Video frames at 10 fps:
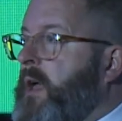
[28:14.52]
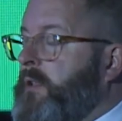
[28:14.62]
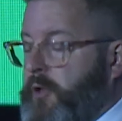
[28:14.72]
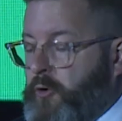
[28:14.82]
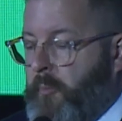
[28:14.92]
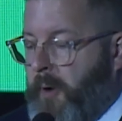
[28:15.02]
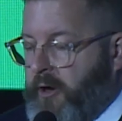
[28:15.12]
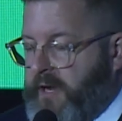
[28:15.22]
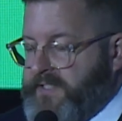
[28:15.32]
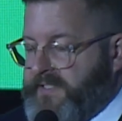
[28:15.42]
local
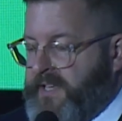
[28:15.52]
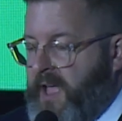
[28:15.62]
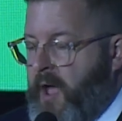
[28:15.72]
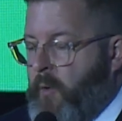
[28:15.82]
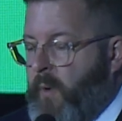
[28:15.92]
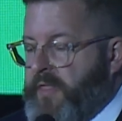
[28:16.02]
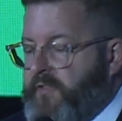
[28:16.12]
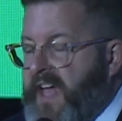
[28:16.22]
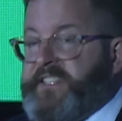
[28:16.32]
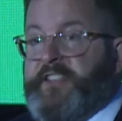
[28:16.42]
markets, whether
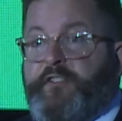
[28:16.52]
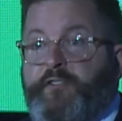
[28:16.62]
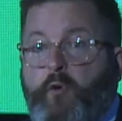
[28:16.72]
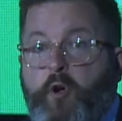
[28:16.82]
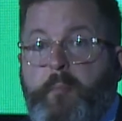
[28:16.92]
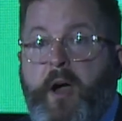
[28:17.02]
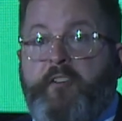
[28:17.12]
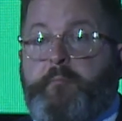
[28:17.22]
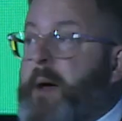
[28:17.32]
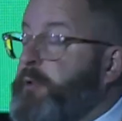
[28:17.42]
that's in the form
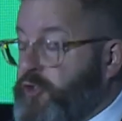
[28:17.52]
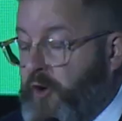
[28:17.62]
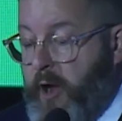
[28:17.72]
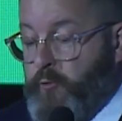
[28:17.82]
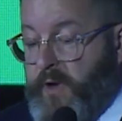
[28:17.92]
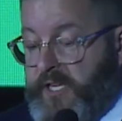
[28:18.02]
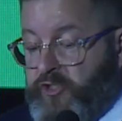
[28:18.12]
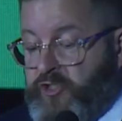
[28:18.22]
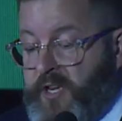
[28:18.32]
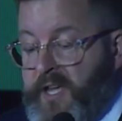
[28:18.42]
of publisher outreach,